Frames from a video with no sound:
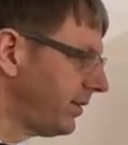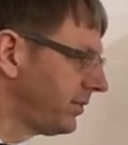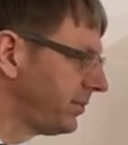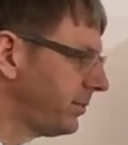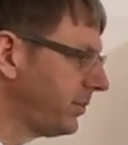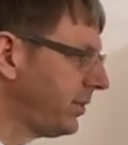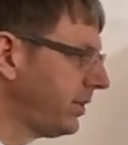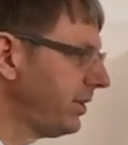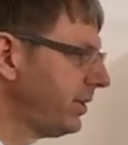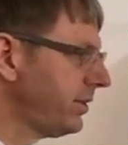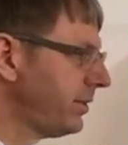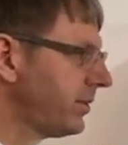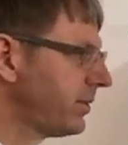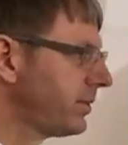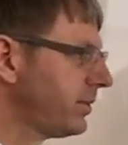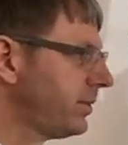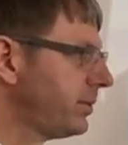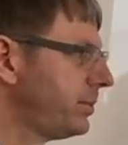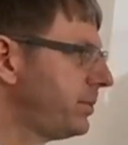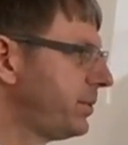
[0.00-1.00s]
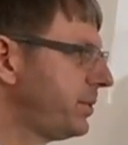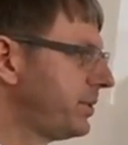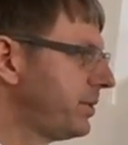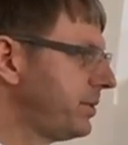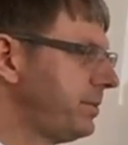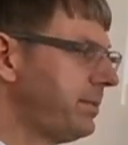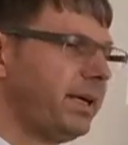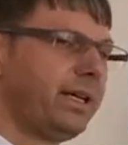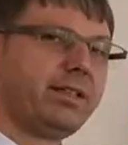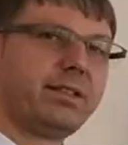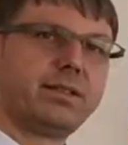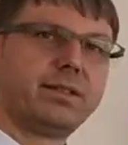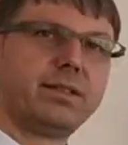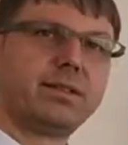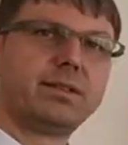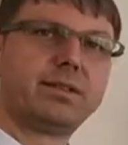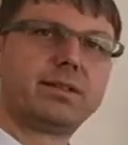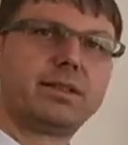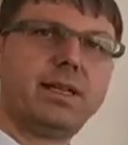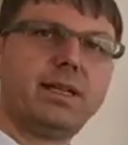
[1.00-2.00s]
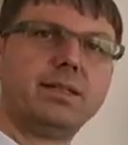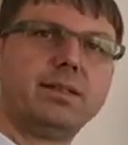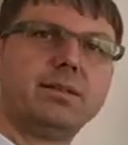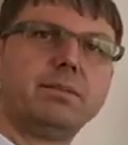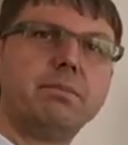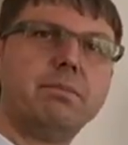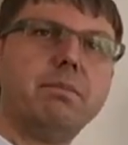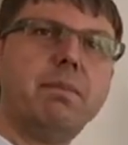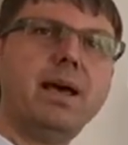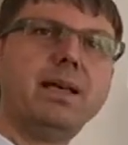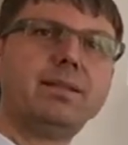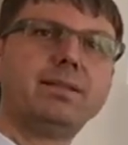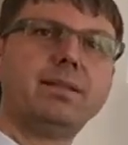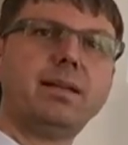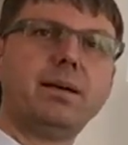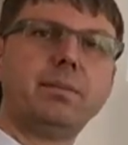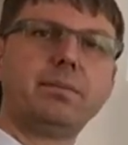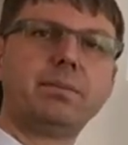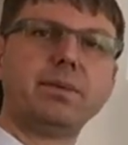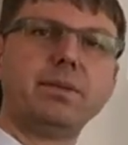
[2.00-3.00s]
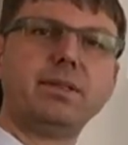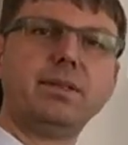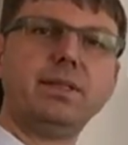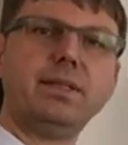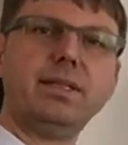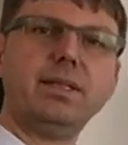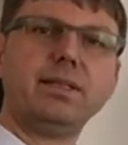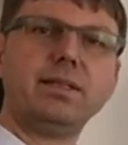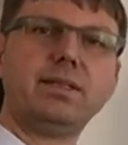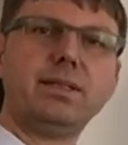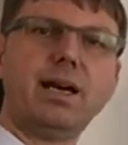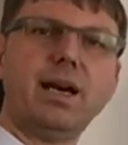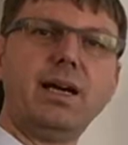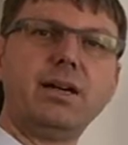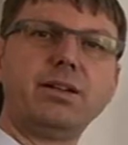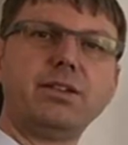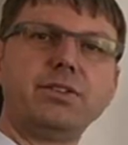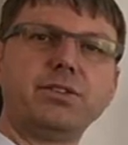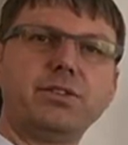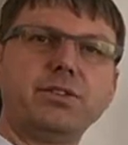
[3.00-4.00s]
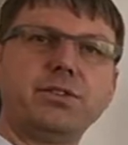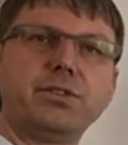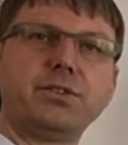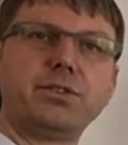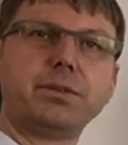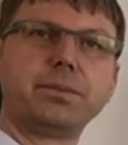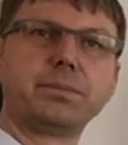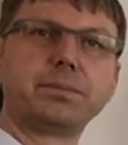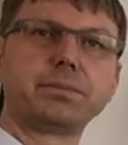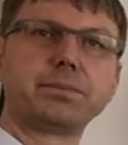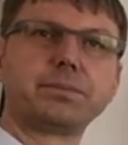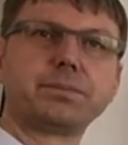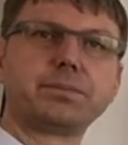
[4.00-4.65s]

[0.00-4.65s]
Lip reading: Small local perturbations can mess up the entire system.